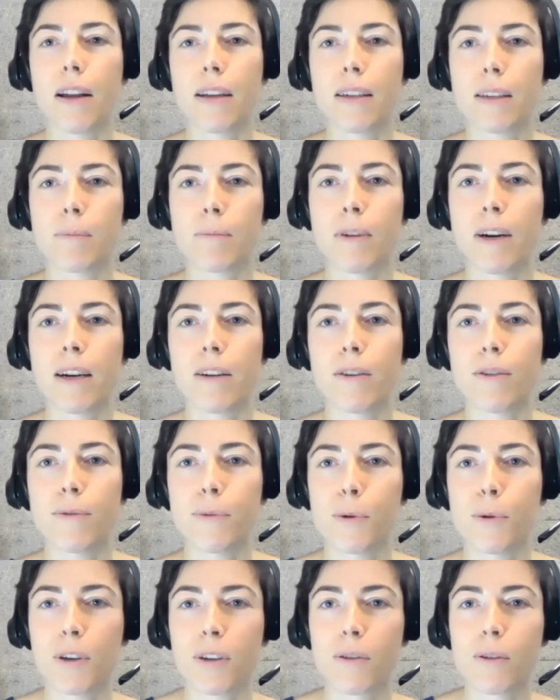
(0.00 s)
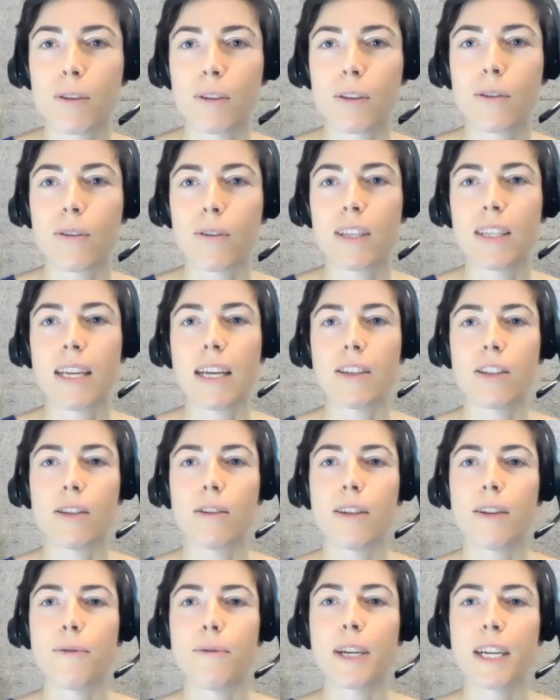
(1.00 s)
and his prior work also in
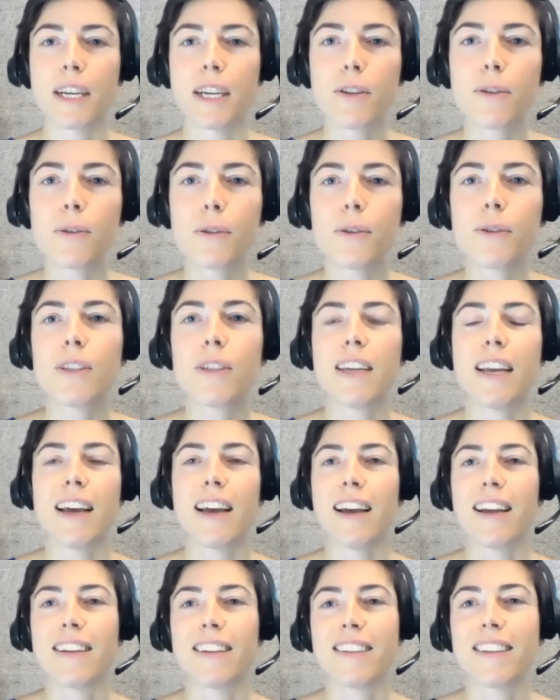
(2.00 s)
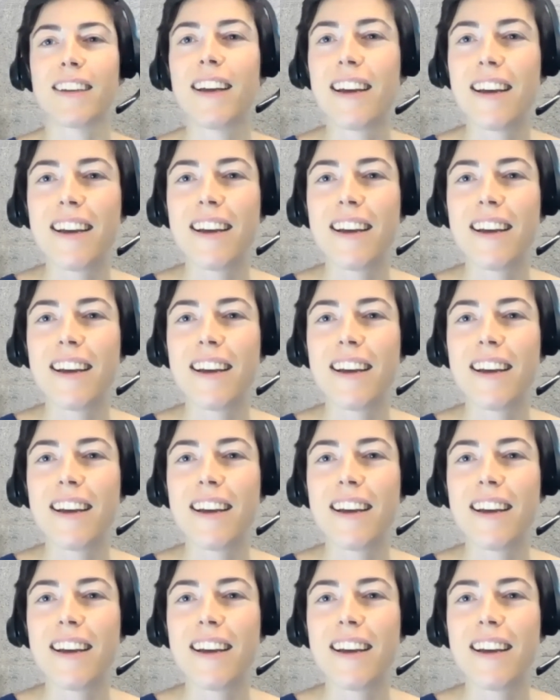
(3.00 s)
Engineering Good and